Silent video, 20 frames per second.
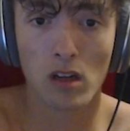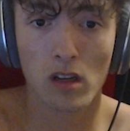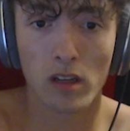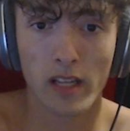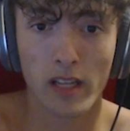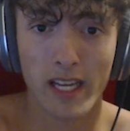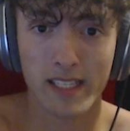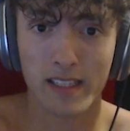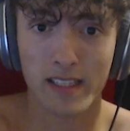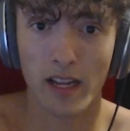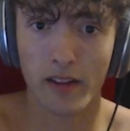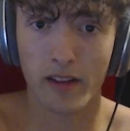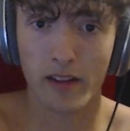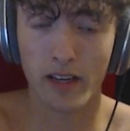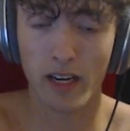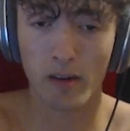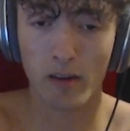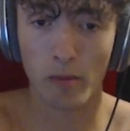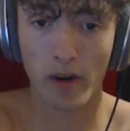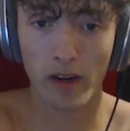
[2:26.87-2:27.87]
That's nothing,
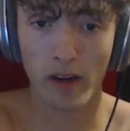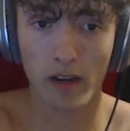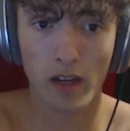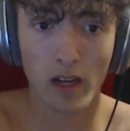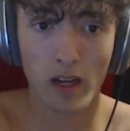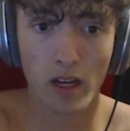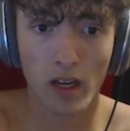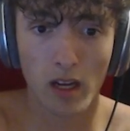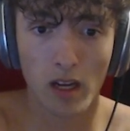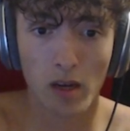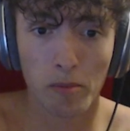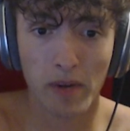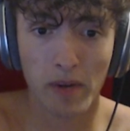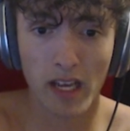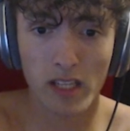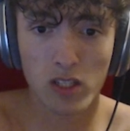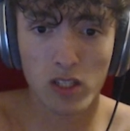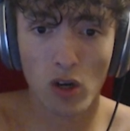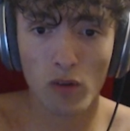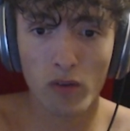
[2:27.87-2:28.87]
never mind. But yeah,
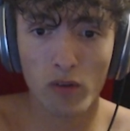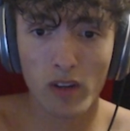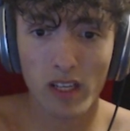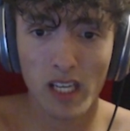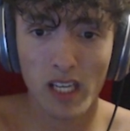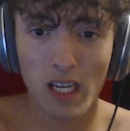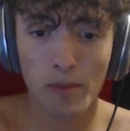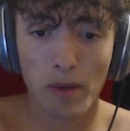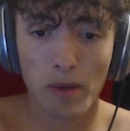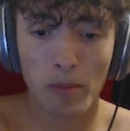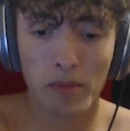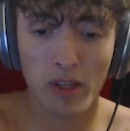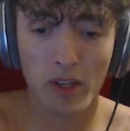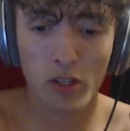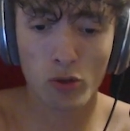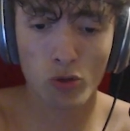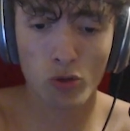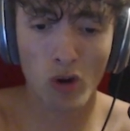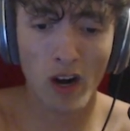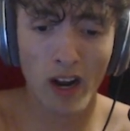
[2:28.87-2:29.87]
let's hopefully keep up the
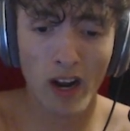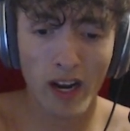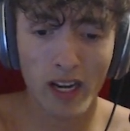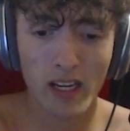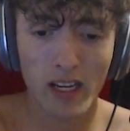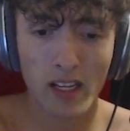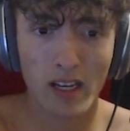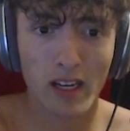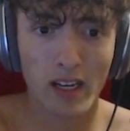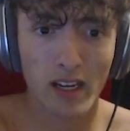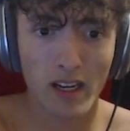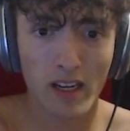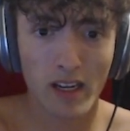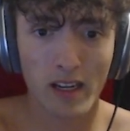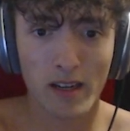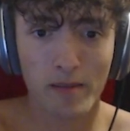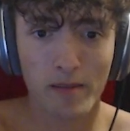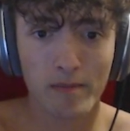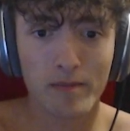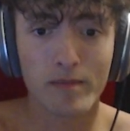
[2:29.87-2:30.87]
grind,
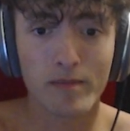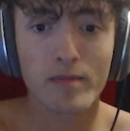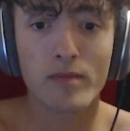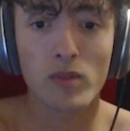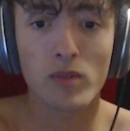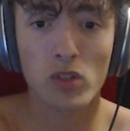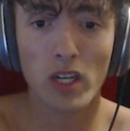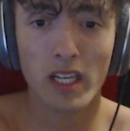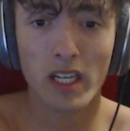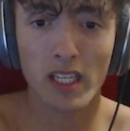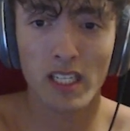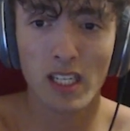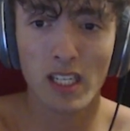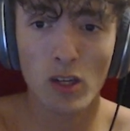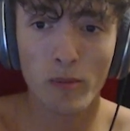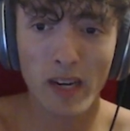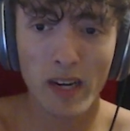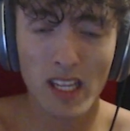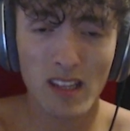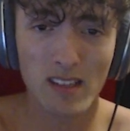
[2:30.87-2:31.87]
um, so I can continue
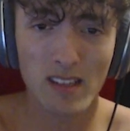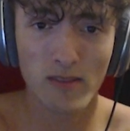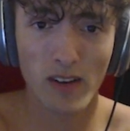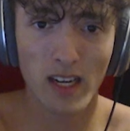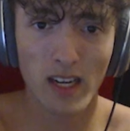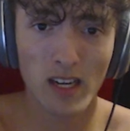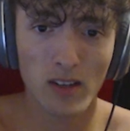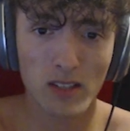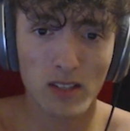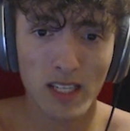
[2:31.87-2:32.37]
making these videos.